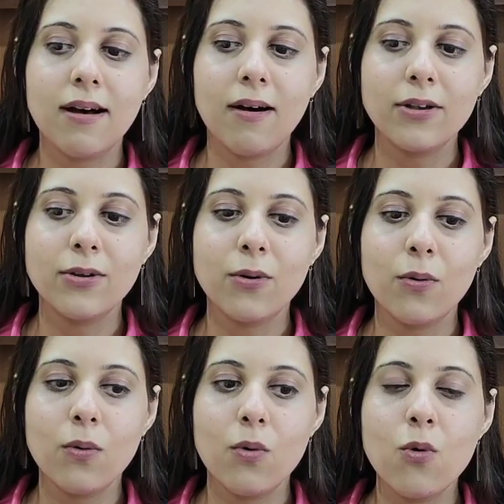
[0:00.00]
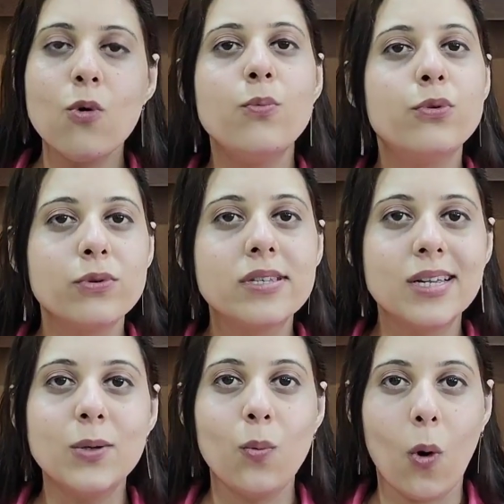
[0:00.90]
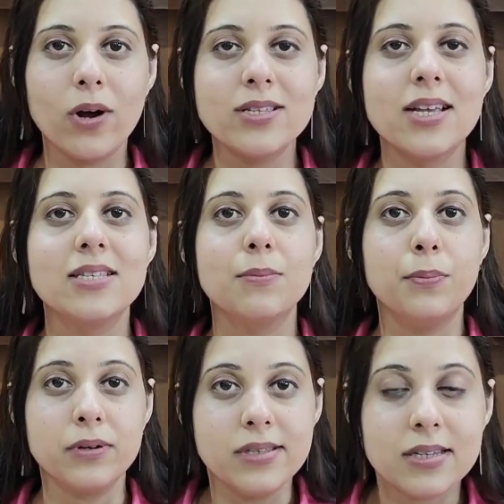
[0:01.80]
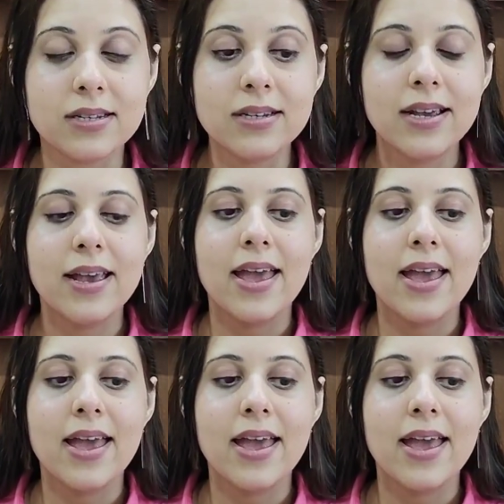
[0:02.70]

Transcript: who Bruce Lee was as a person,